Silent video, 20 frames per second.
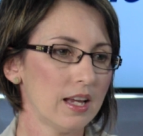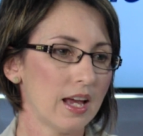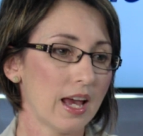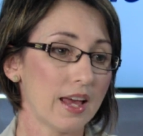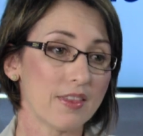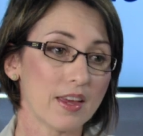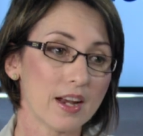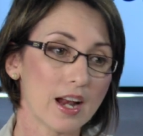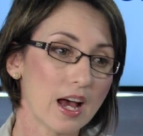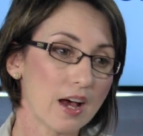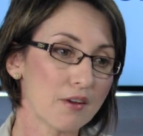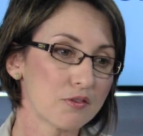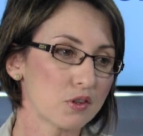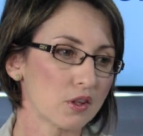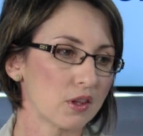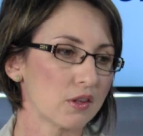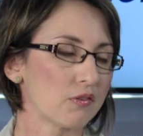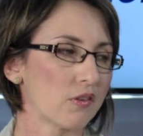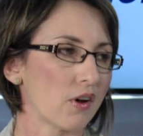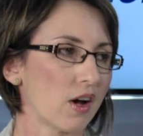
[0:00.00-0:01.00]
And then after
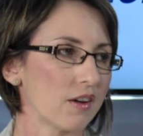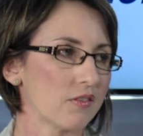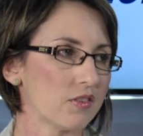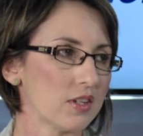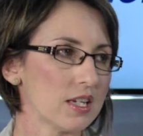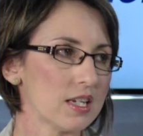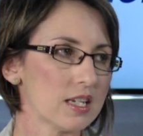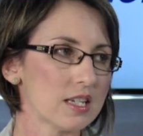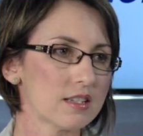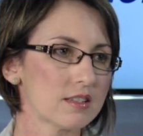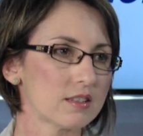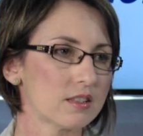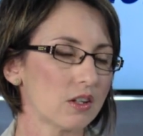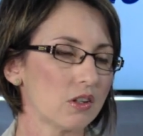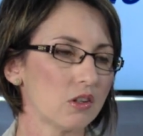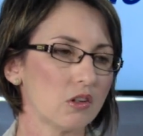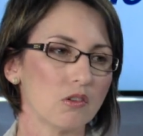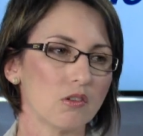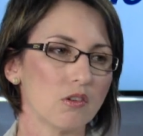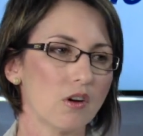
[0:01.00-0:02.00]
the 5 years,
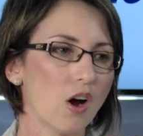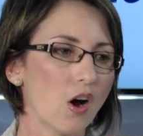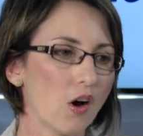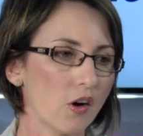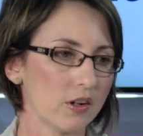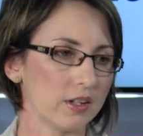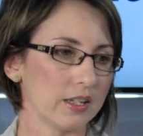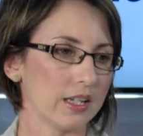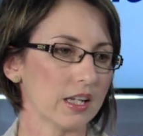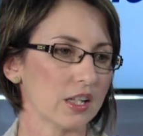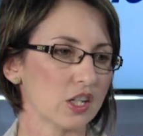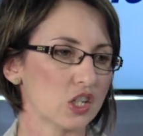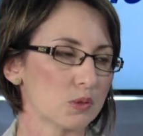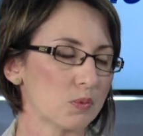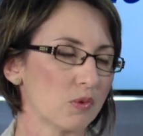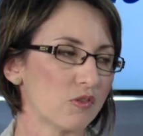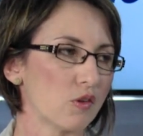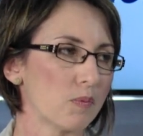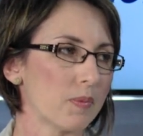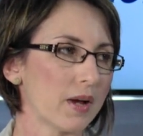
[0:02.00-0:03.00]
you're only
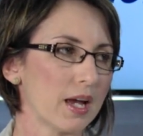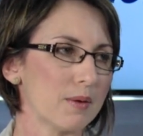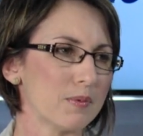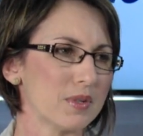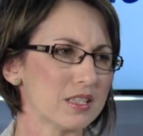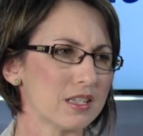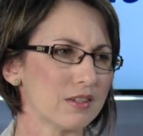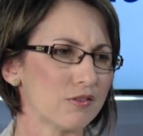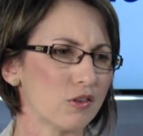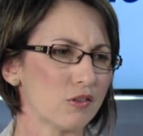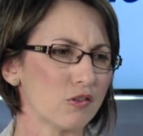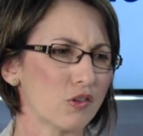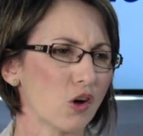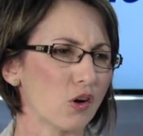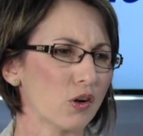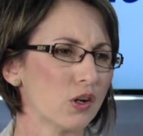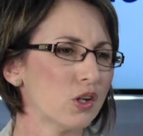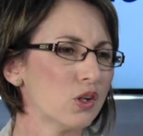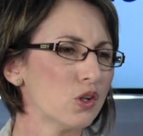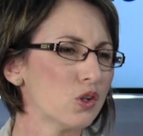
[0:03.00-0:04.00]
eligible for payments if you've
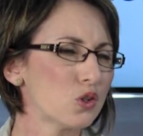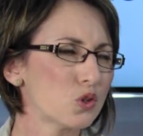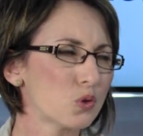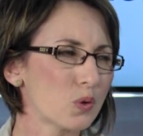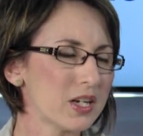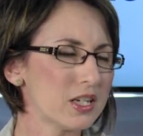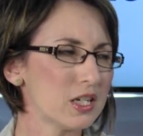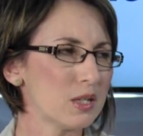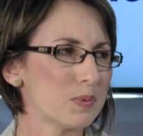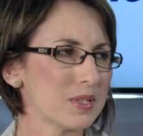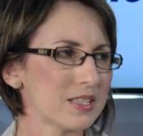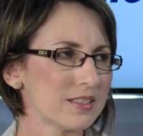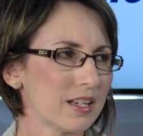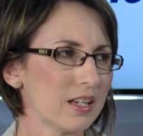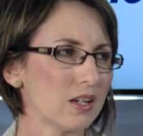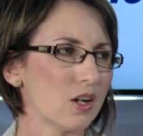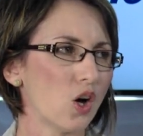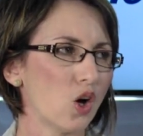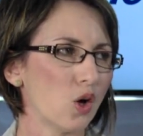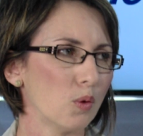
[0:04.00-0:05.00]
got
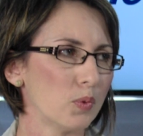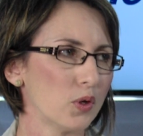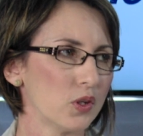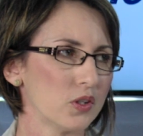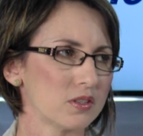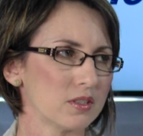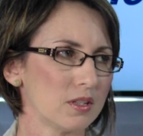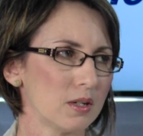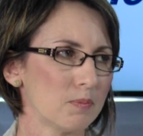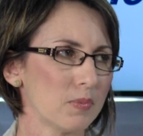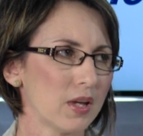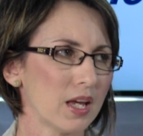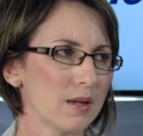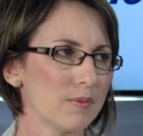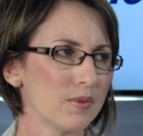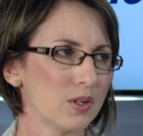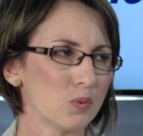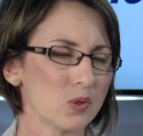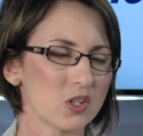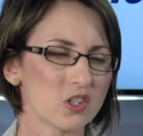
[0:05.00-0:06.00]
20% whole person
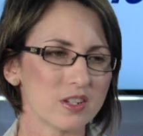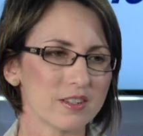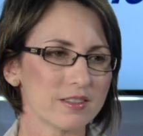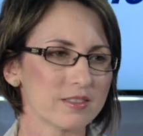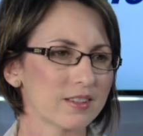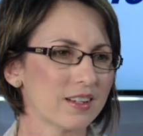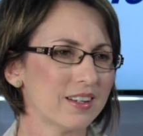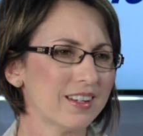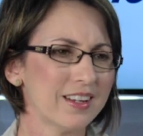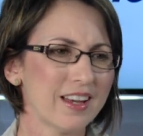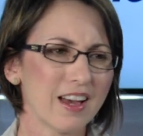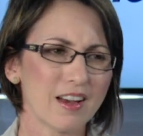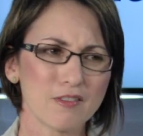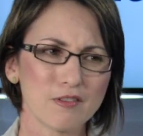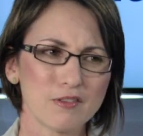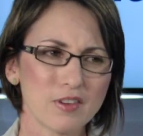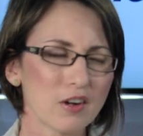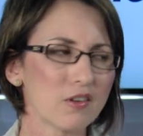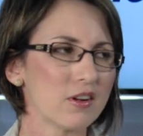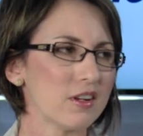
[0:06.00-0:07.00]
impairment, which is a
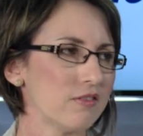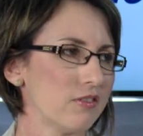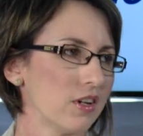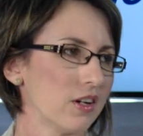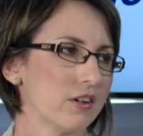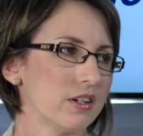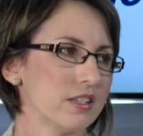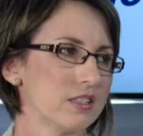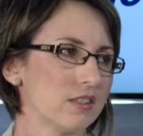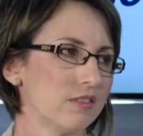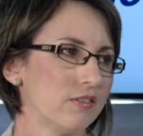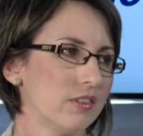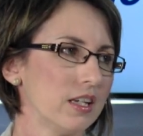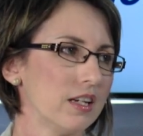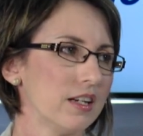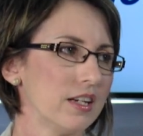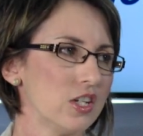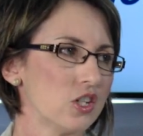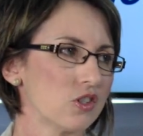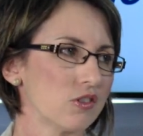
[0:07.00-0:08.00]
very, very
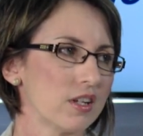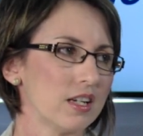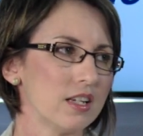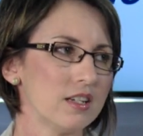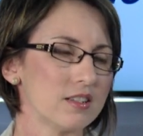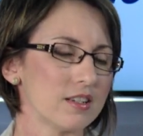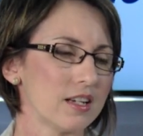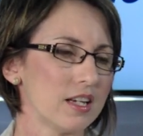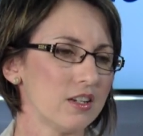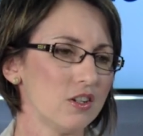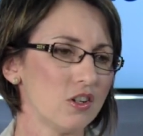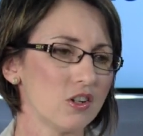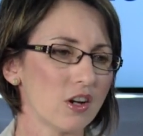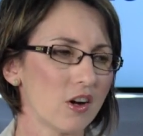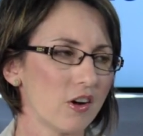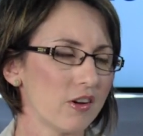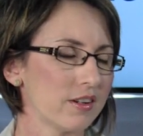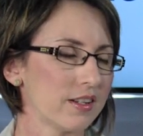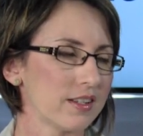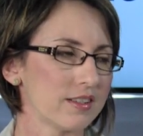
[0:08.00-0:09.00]
severe injury indeed, and you'd
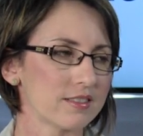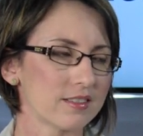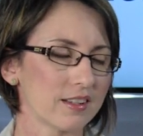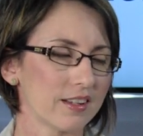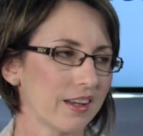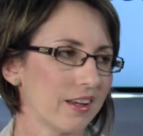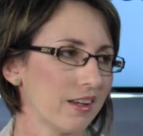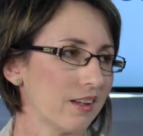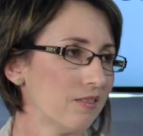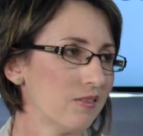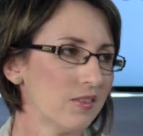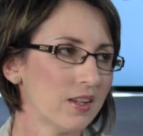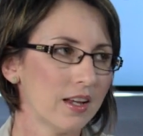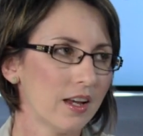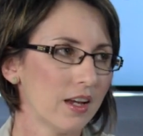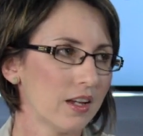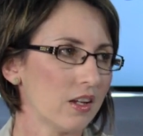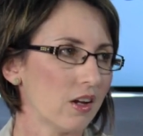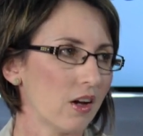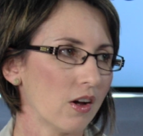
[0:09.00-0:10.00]
only see
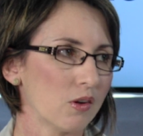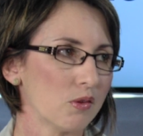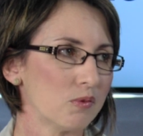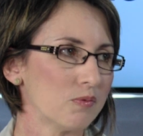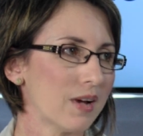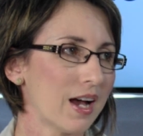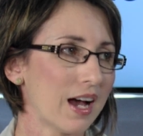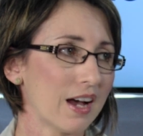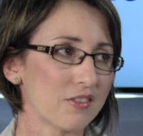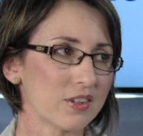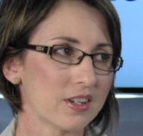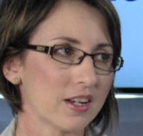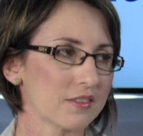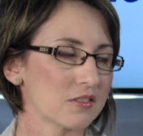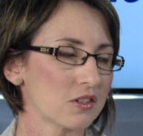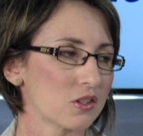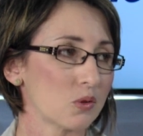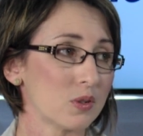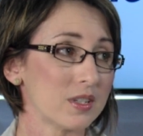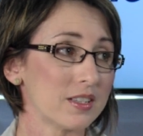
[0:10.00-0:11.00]
half a
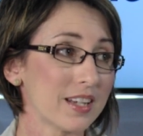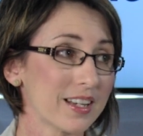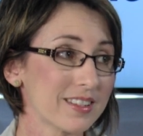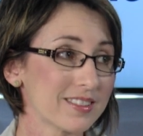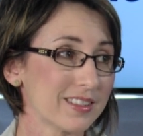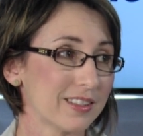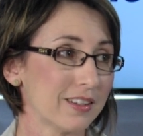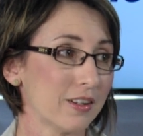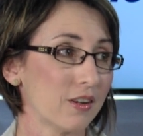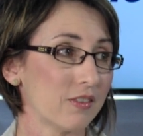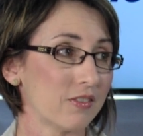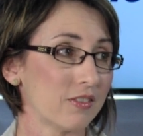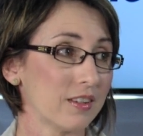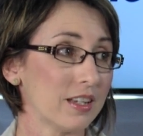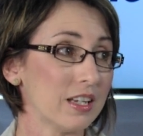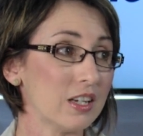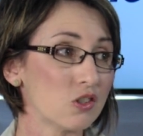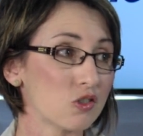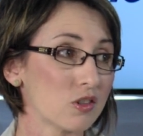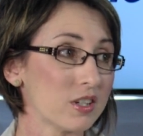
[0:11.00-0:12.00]
dozen to a dozen of
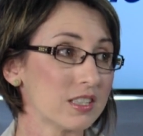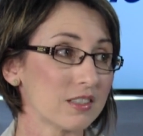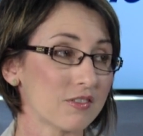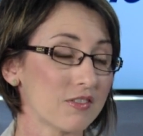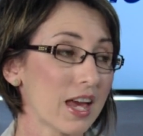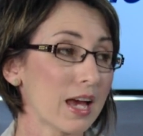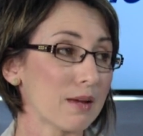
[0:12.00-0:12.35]
injuries of